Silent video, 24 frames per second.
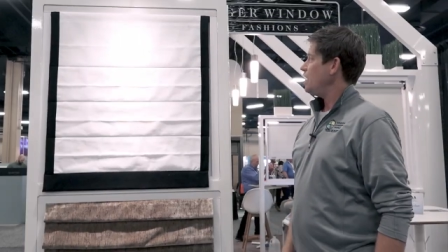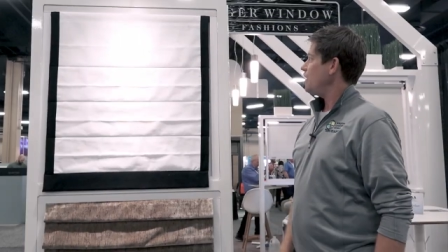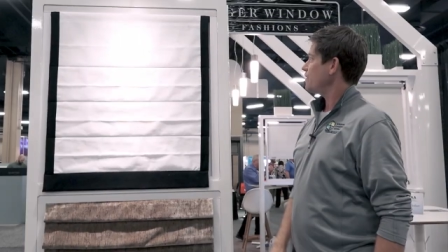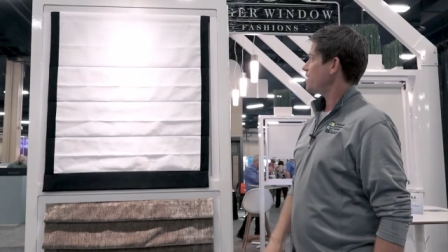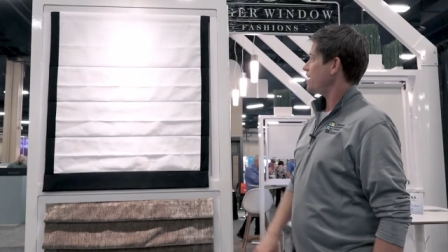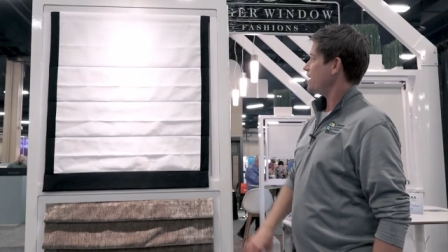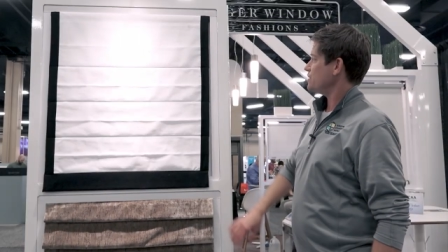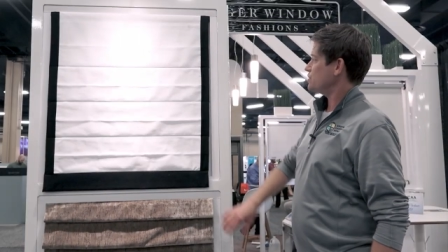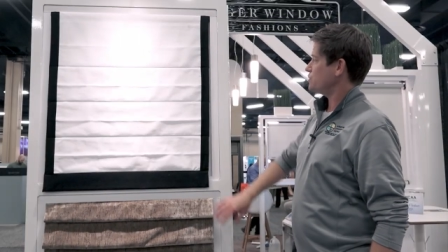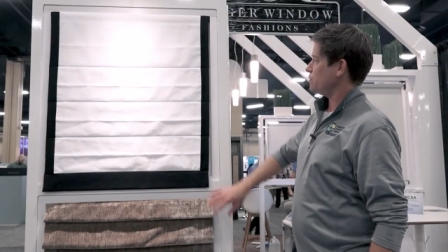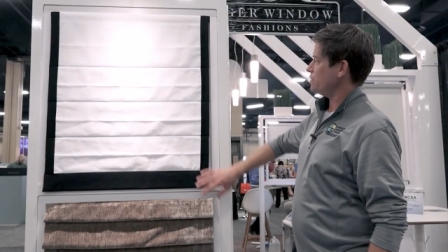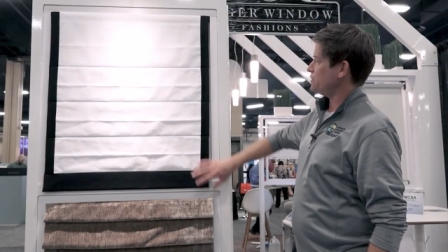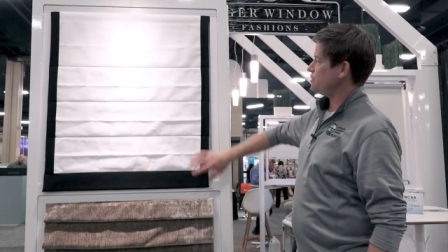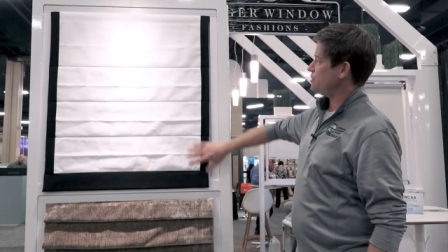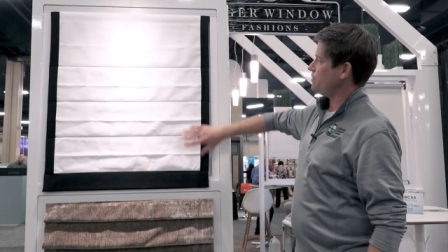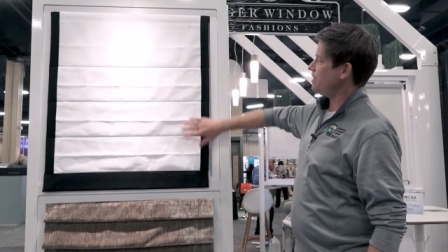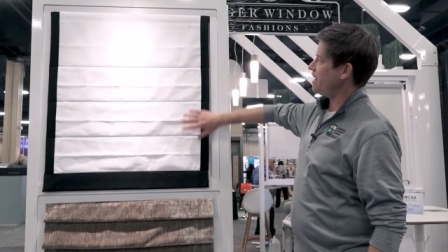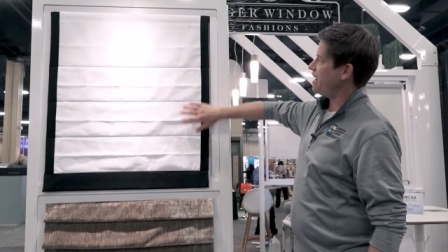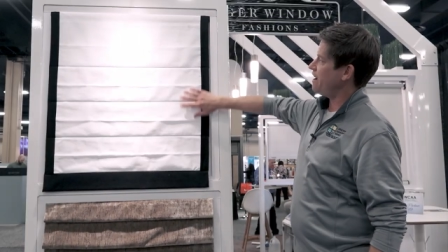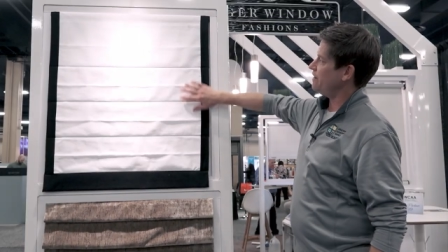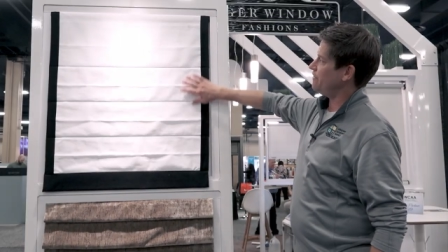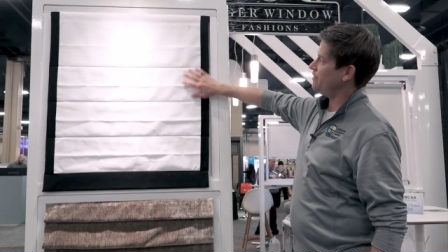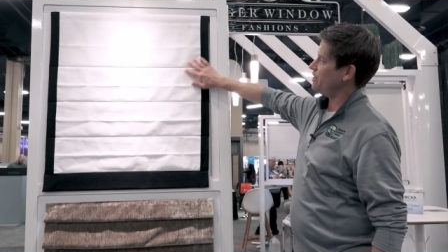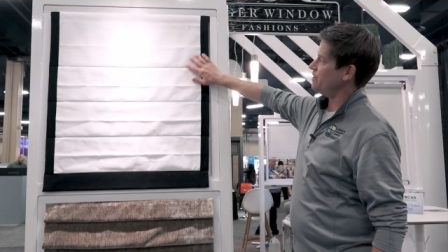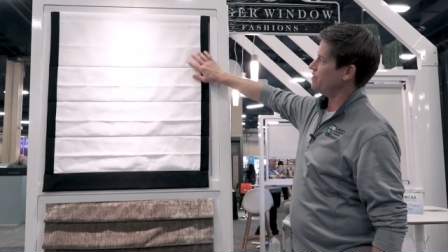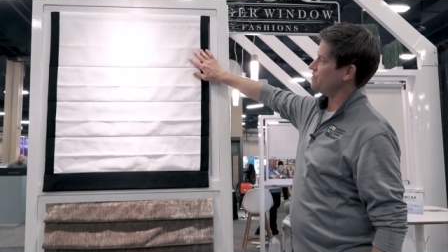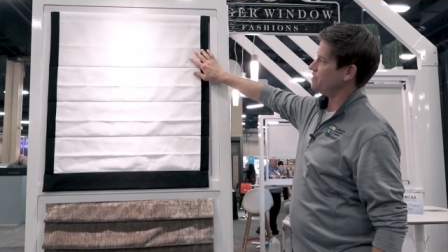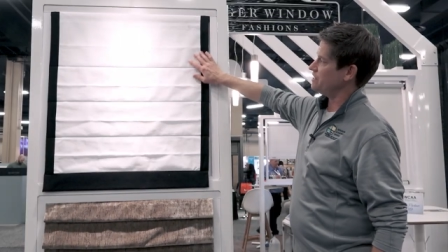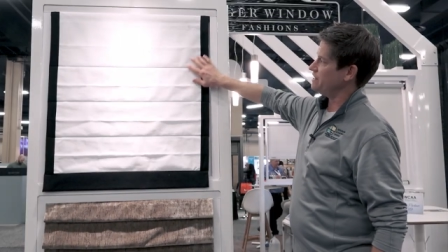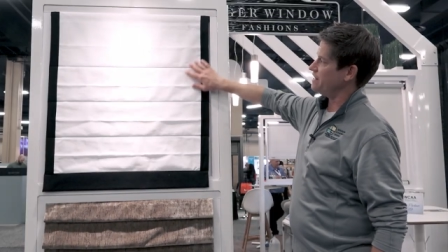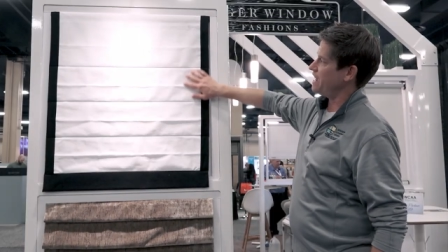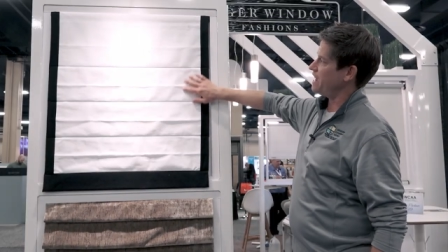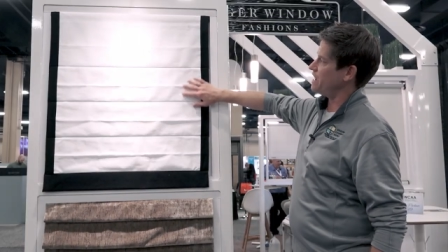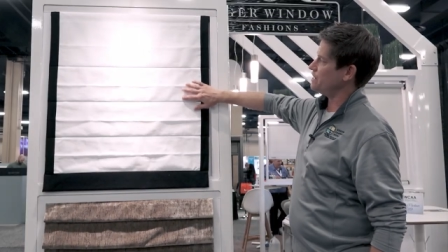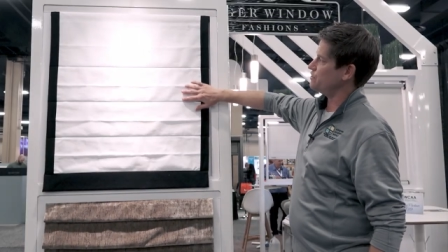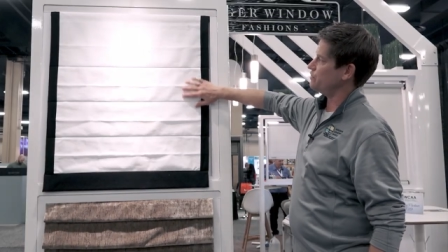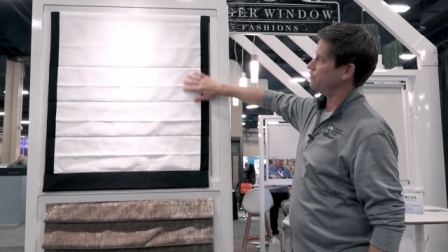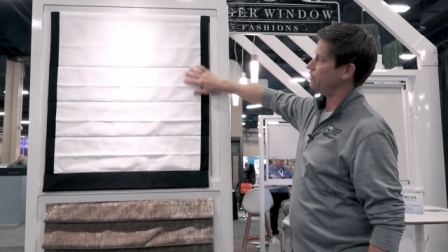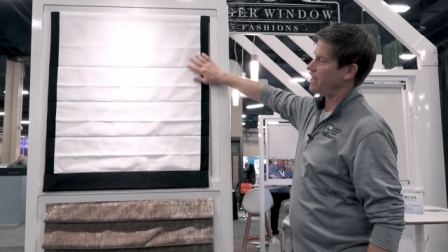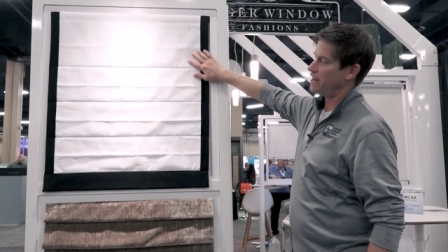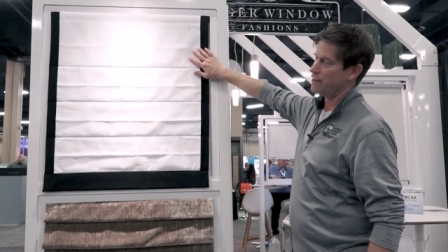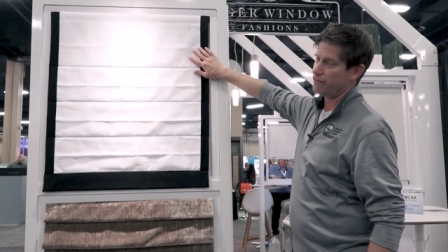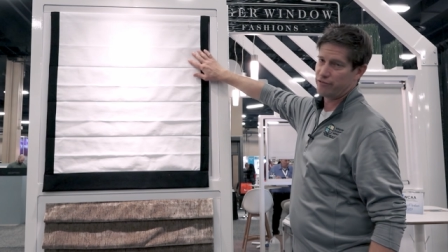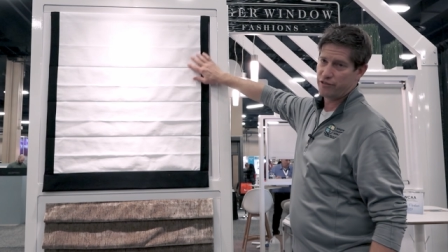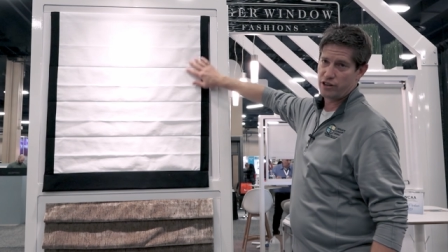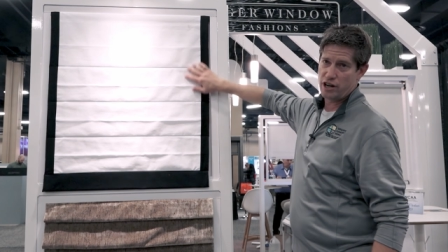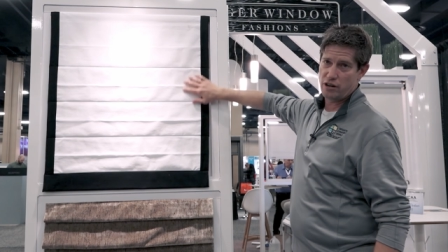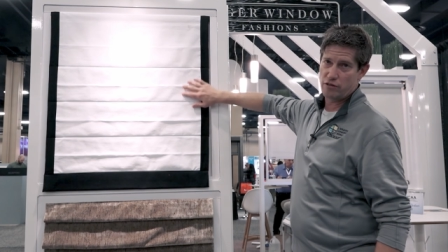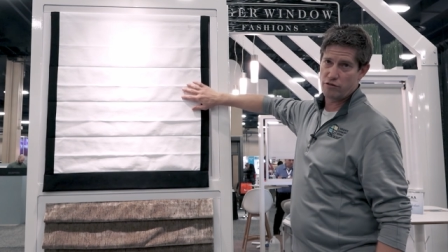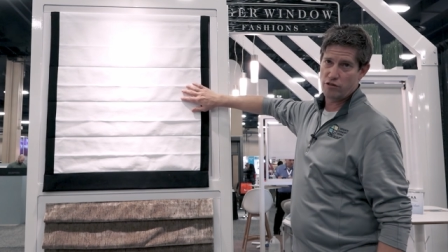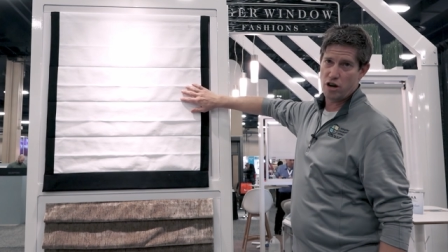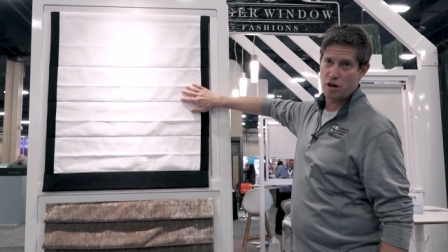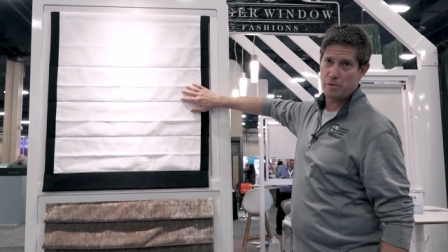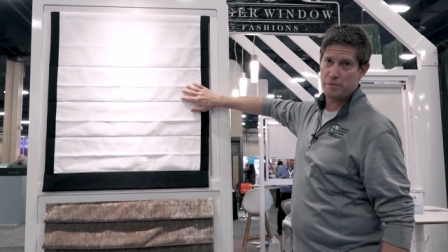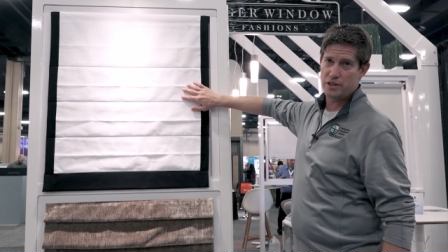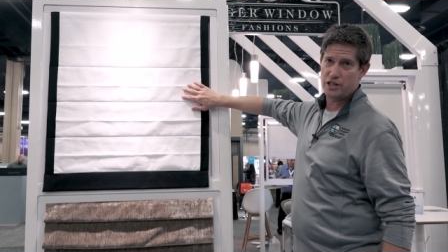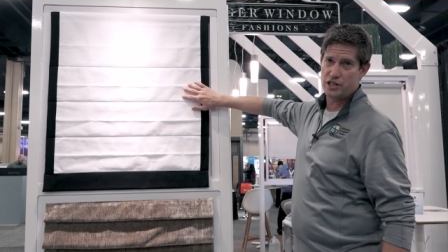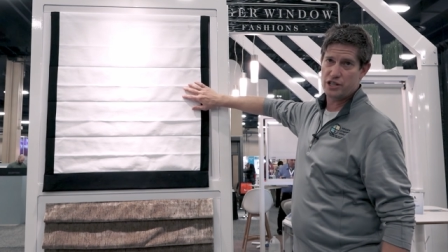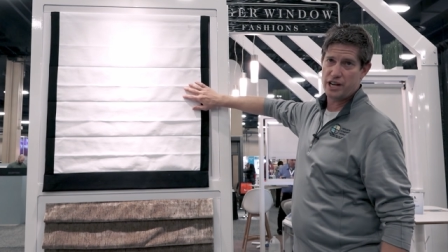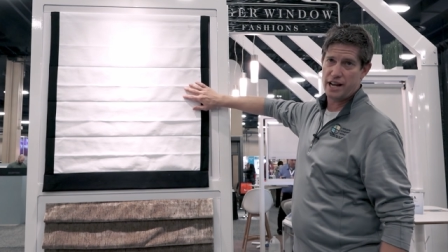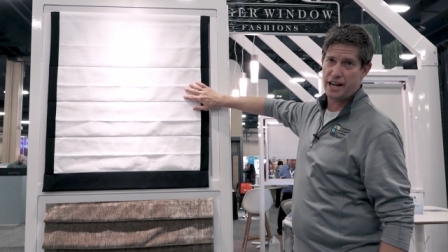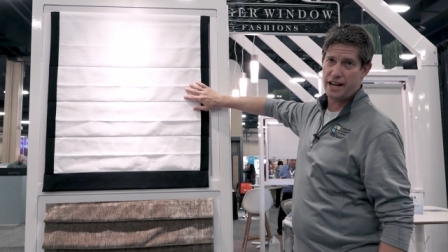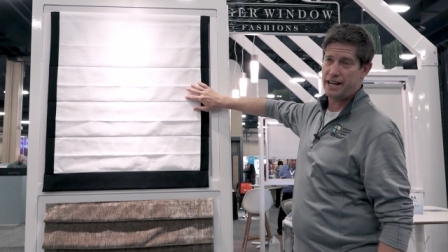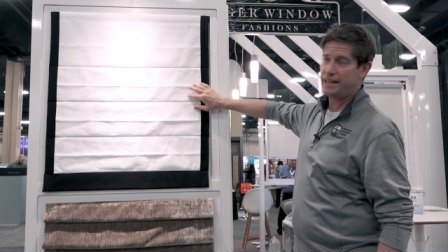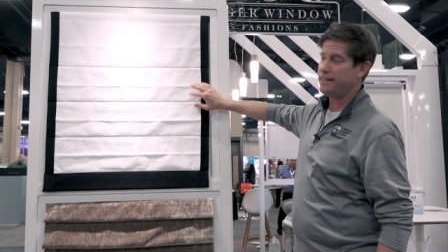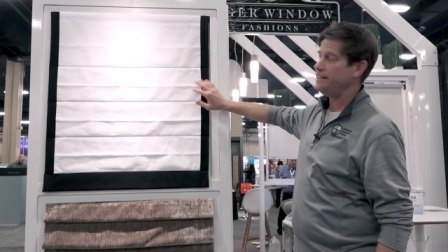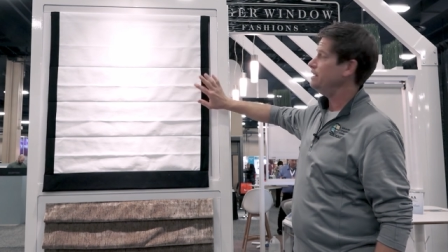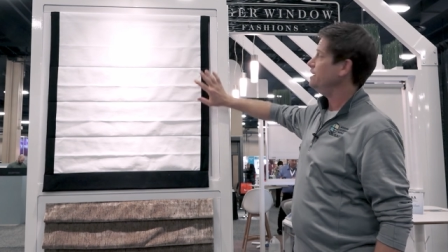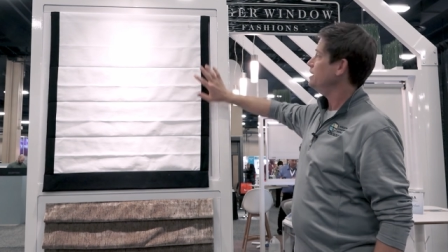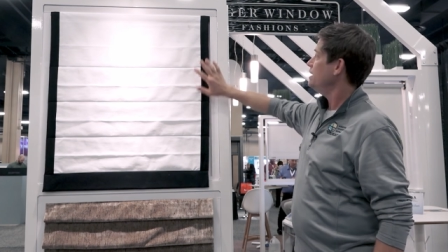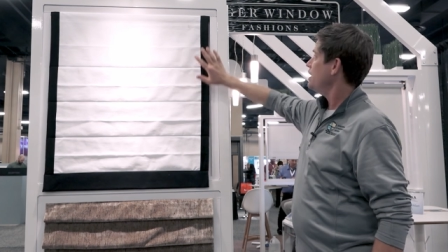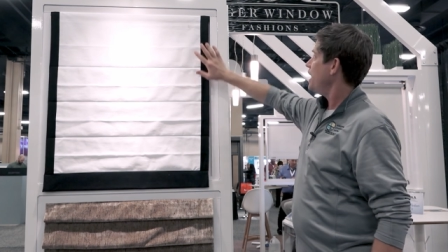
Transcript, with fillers: Okay, so what you have here is a nice flat front Roman shade.